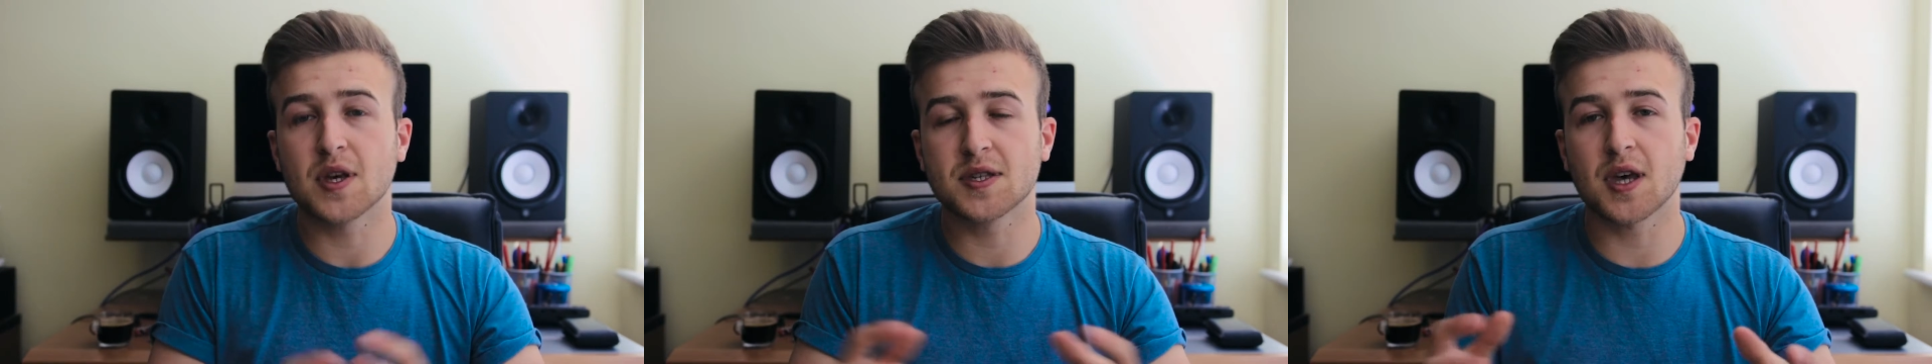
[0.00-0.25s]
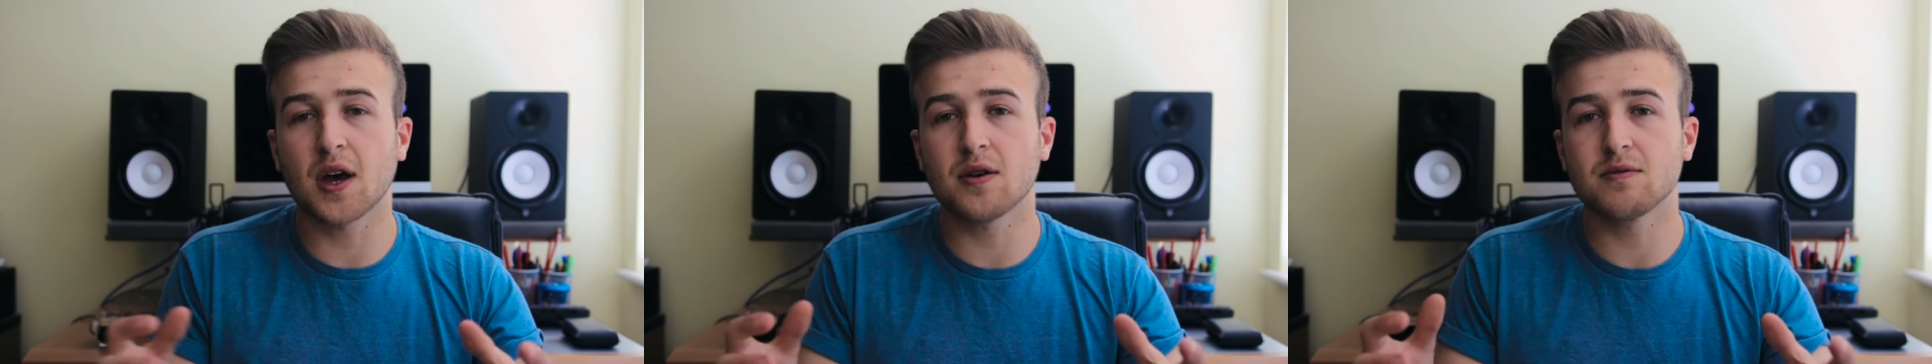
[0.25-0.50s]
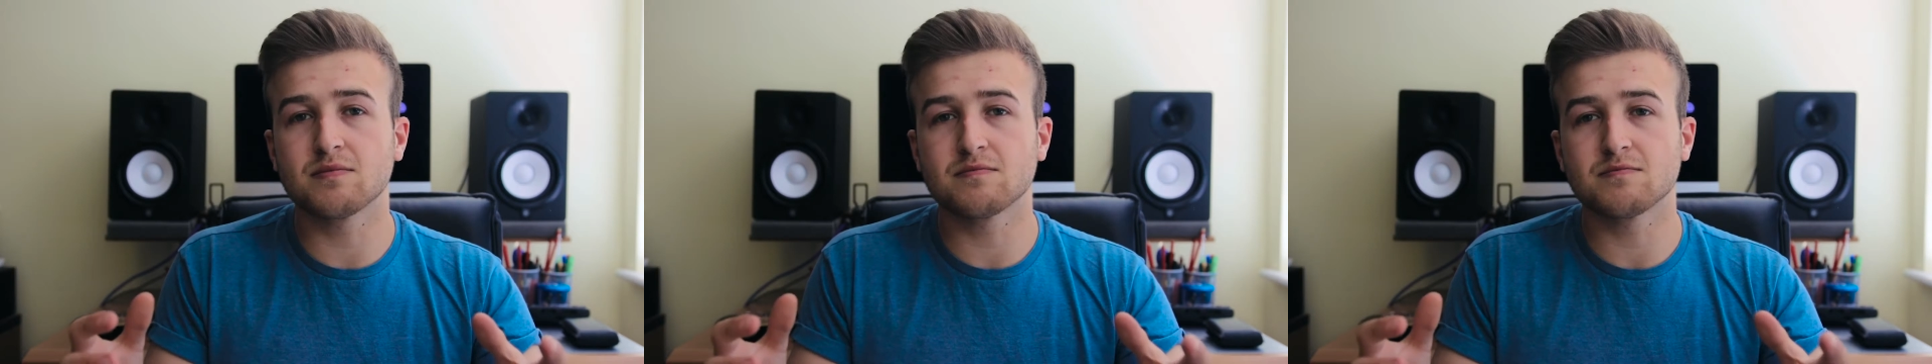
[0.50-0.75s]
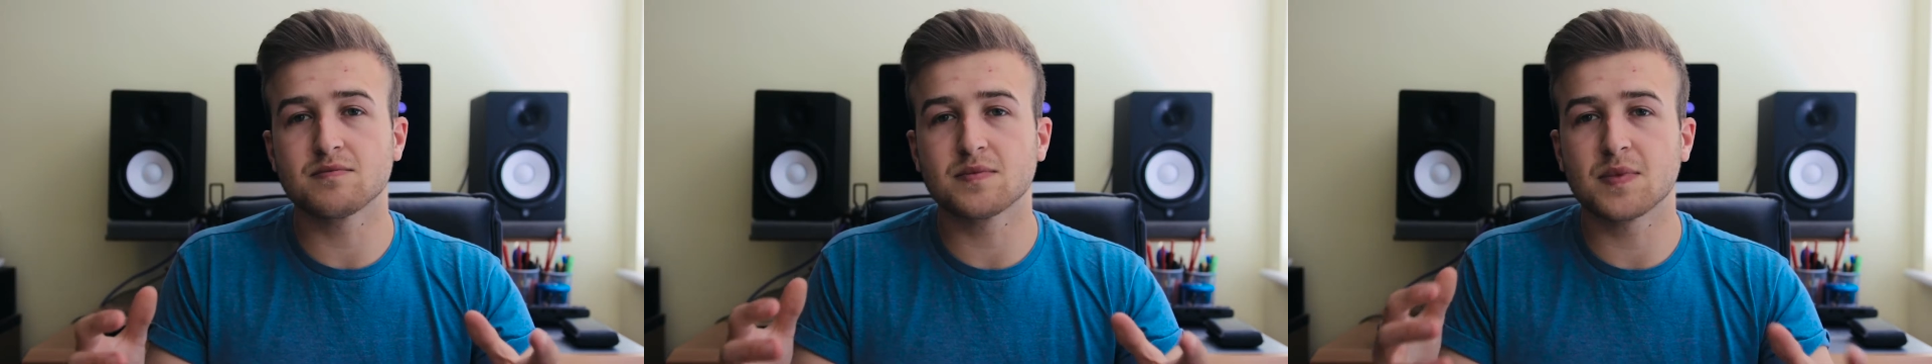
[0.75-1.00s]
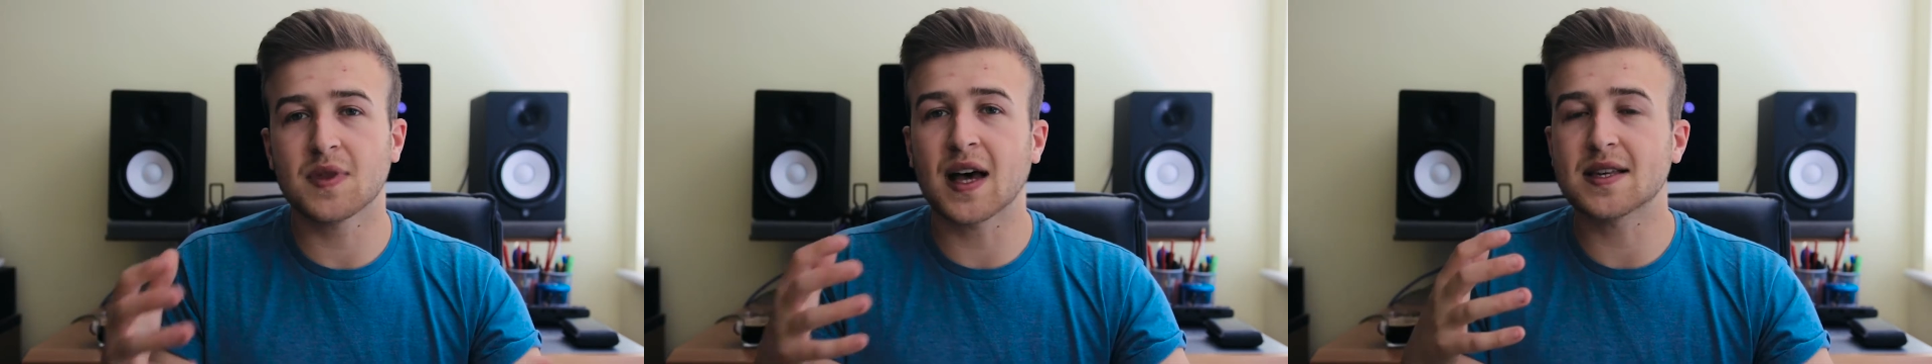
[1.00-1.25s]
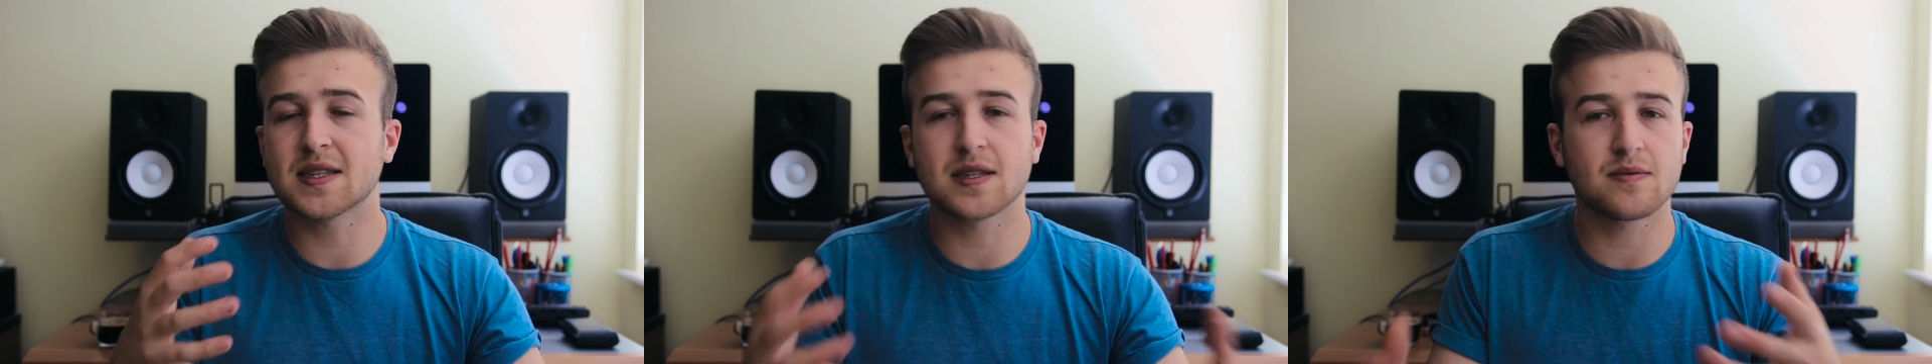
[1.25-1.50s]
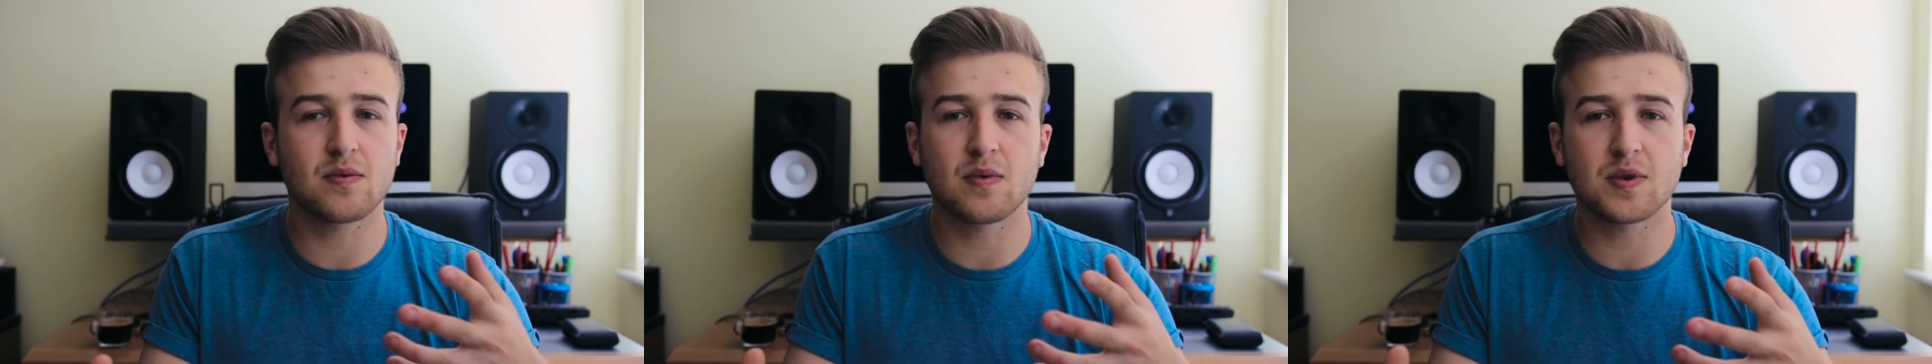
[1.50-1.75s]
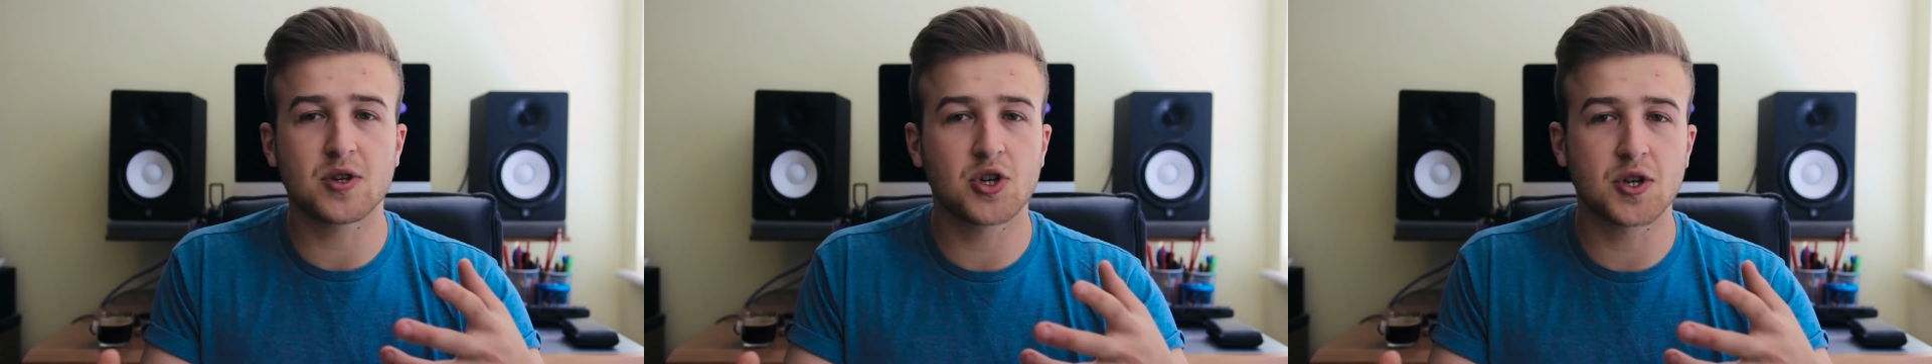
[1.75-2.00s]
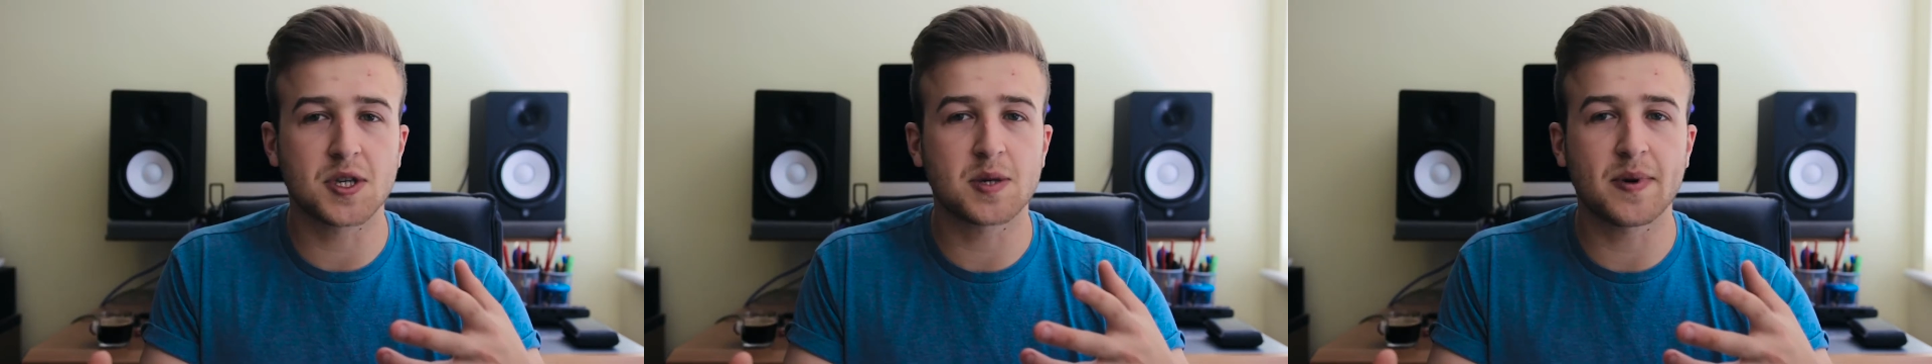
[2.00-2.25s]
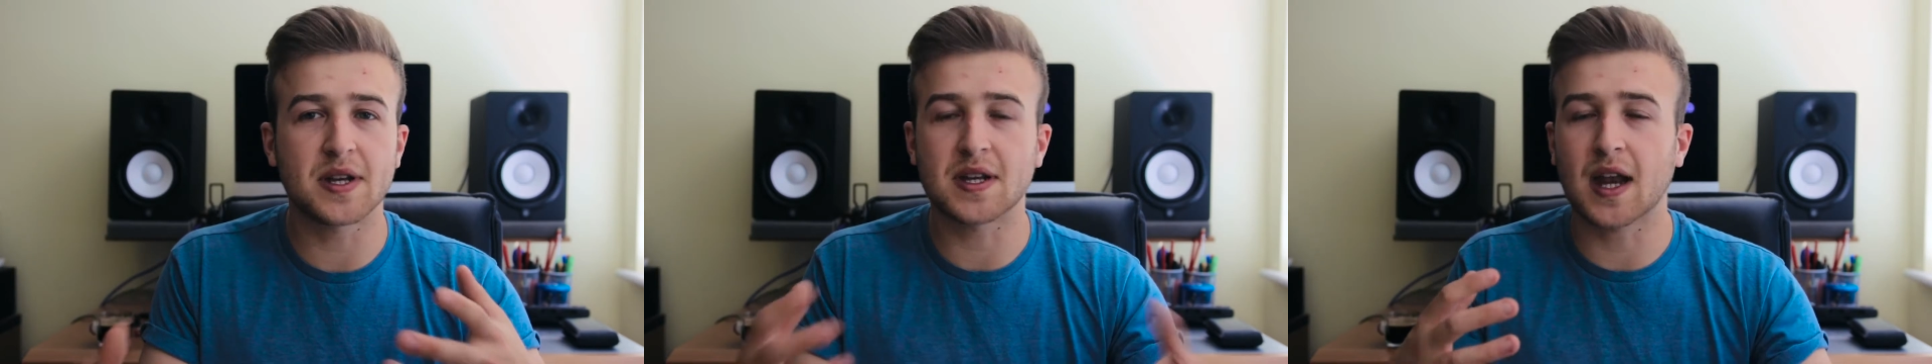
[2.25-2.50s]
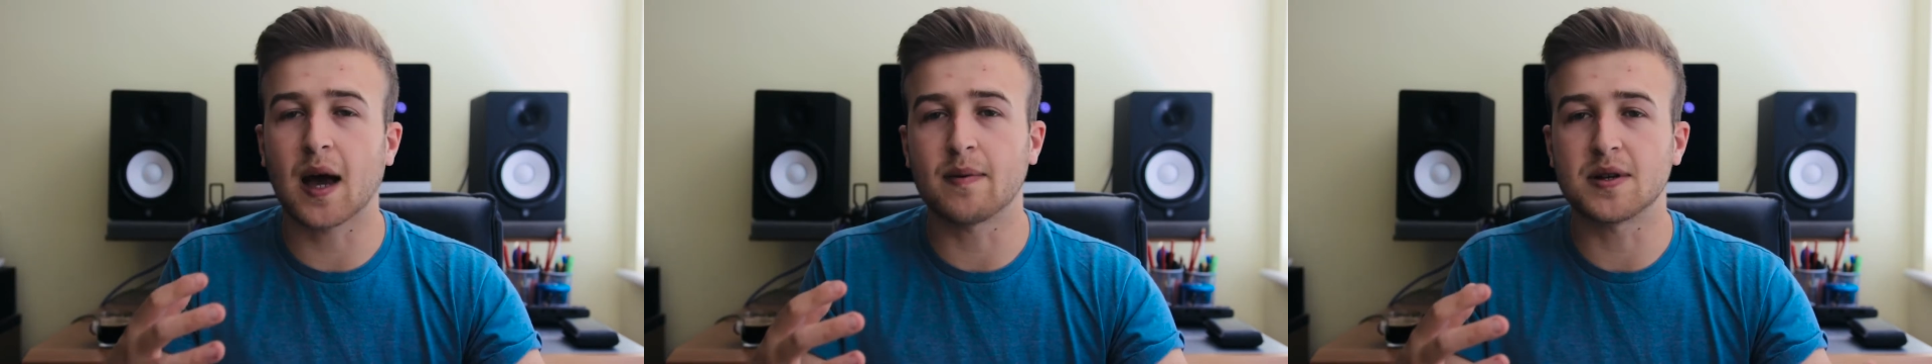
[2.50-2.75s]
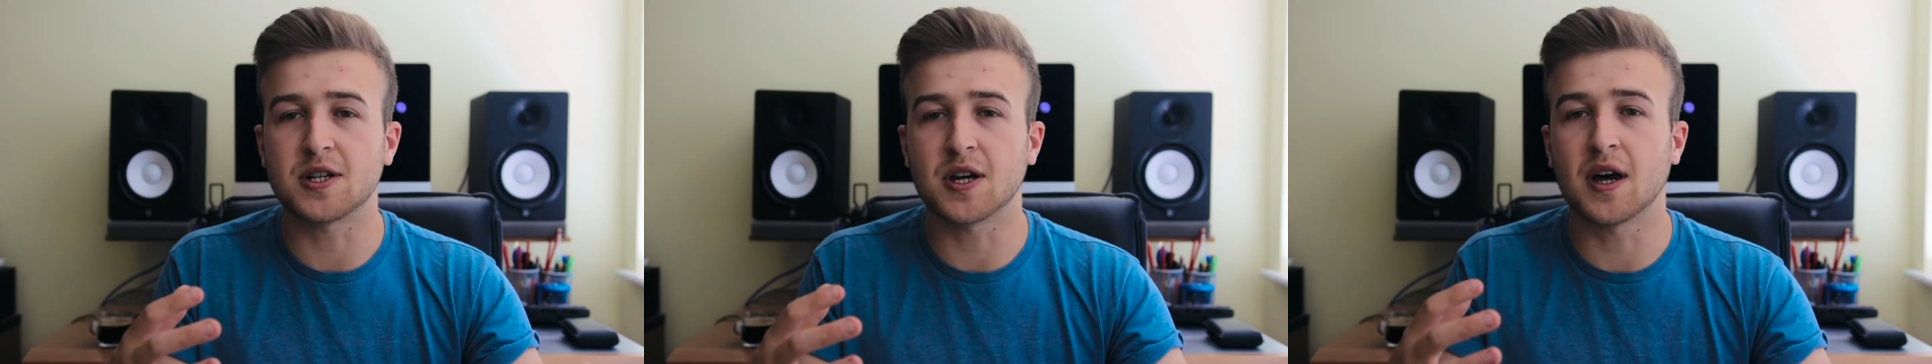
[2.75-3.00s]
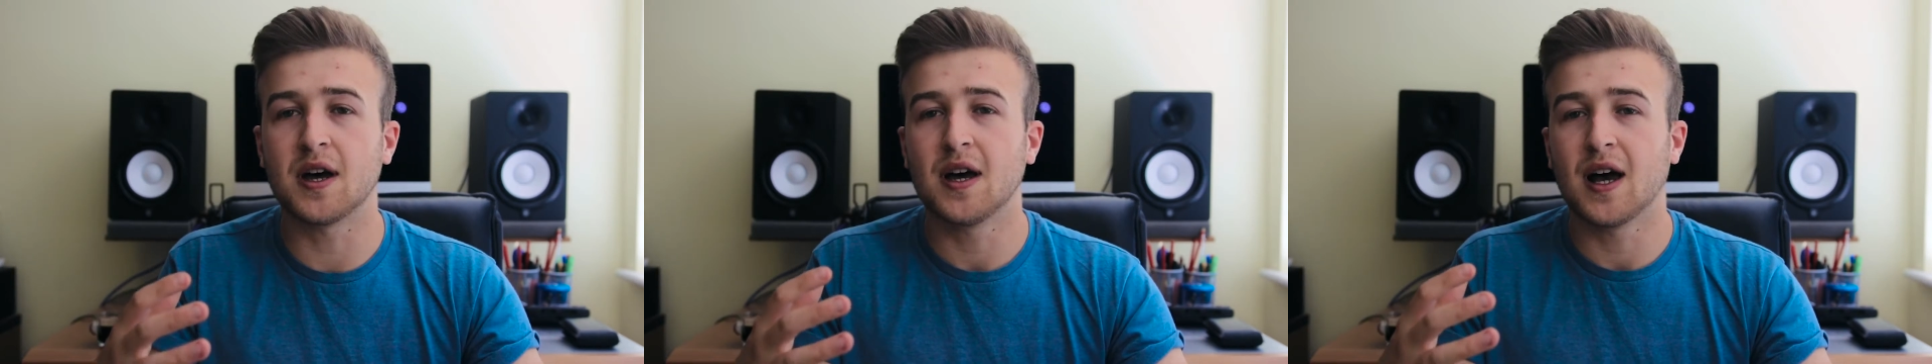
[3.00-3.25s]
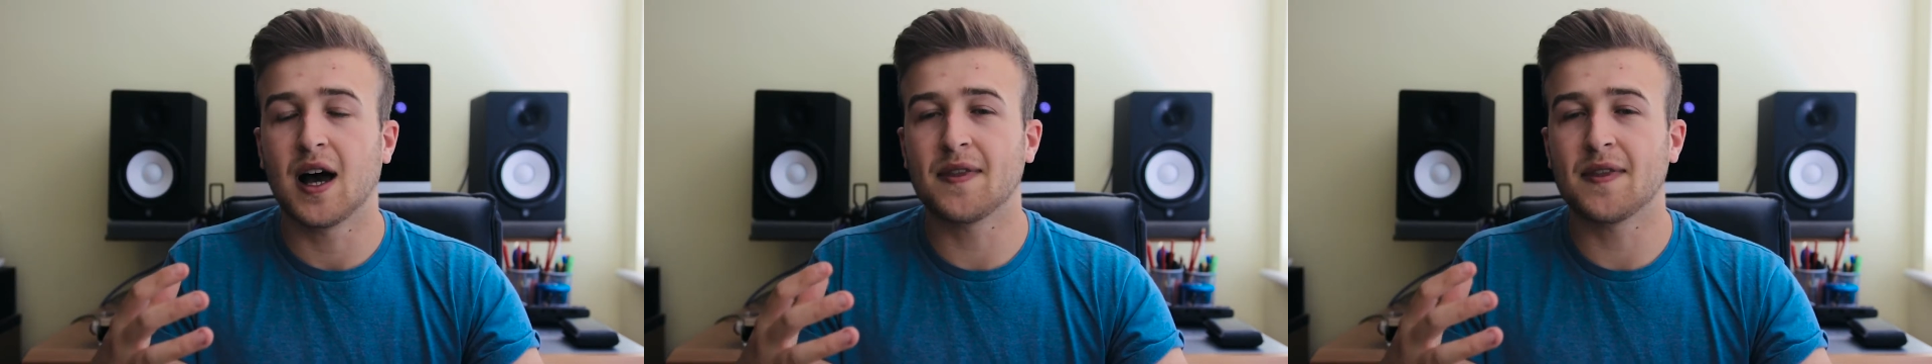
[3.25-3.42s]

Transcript: So that's shutter speed and aperture,